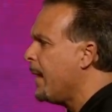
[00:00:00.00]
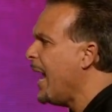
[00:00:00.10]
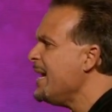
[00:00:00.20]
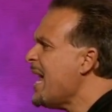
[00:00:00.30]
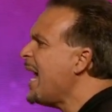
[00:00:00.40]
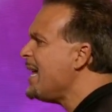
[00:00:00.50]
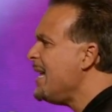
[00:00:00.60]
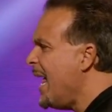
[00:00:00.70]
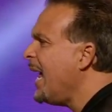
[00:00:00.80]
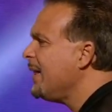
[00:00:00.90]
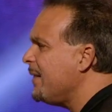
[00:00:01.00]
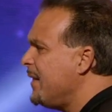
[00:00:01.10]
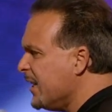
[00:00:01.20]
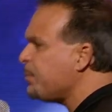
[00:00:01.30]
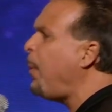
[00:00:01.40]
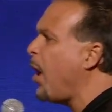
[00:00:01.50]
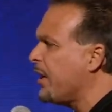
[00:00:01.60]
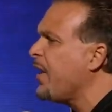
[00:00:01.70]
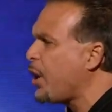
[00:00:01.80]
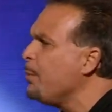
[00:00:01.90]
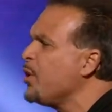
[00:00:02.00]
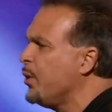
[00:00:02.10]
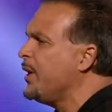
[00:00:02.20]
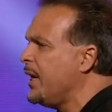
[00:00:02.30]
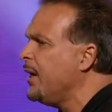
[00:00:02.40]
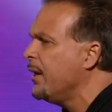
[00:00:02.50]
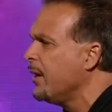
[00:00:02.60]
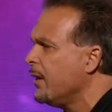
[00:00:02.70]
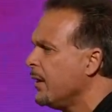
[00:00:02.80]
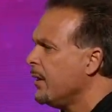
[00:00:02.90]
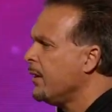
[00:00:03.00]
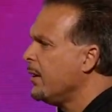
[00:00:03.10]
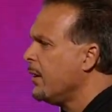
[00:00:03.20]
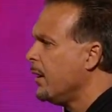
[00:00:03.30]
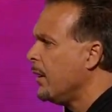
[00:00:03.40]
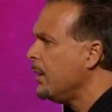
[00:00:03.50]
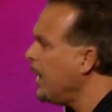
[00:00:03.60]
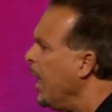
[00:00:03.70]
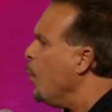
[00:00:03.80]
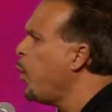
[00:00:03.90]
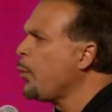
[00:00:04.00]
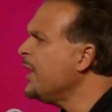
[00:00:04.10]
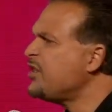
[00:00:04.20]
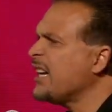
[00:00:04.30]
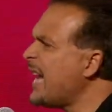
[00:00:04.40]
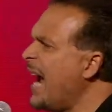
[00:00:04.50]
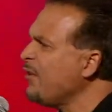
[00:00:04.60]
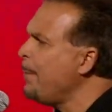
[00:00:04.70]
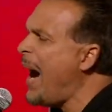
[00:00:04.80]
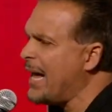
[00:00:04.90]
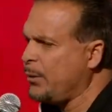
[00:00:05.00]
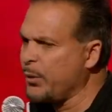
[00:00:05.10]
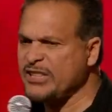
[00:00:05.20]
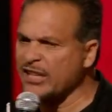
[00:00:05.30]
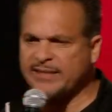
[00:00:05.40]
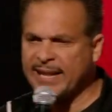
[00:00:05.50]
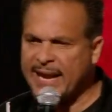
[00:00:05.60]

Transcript: and not let this part of the community? We'll reach out to everybody. We'll reach out to the